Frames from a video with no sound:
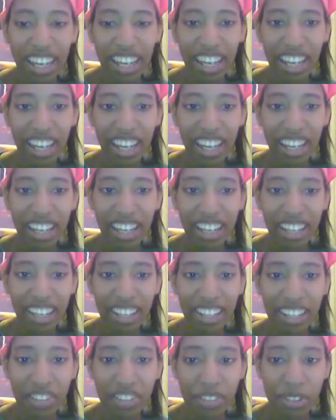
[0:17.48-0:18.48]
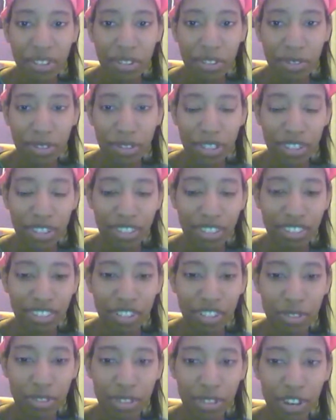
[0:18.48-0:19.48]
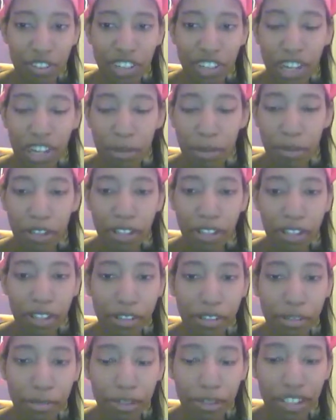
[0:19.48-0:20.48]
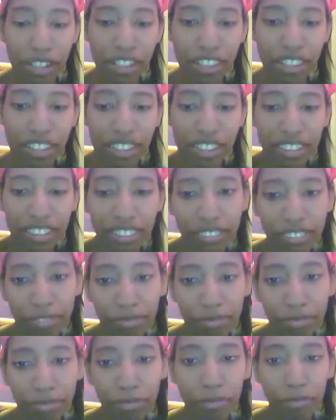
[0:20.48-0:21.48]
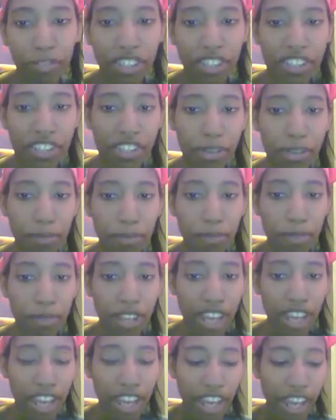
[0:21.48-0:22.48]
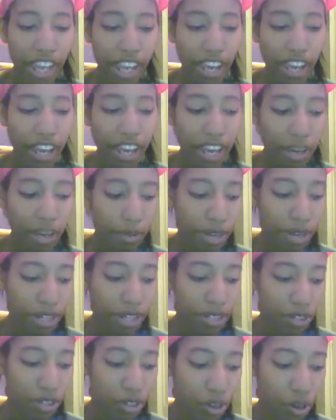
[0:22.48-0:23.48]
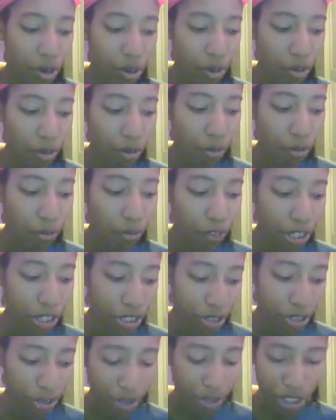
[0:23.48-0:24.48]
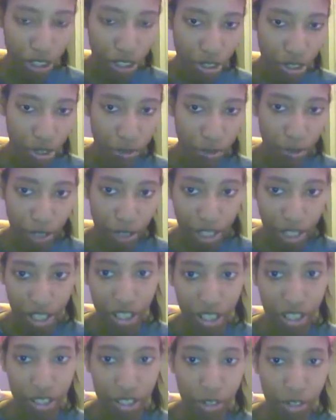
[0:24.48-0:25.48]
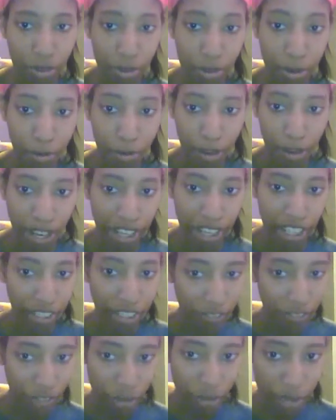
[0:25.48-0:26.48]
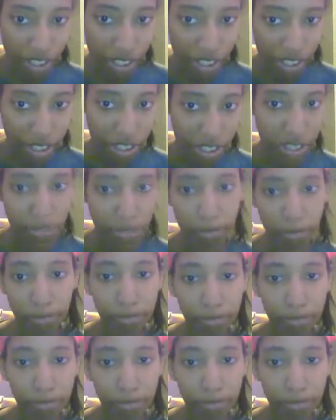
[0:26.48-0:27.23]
And even though she was off camera, but still. Anyway, so first question was, who are my influences?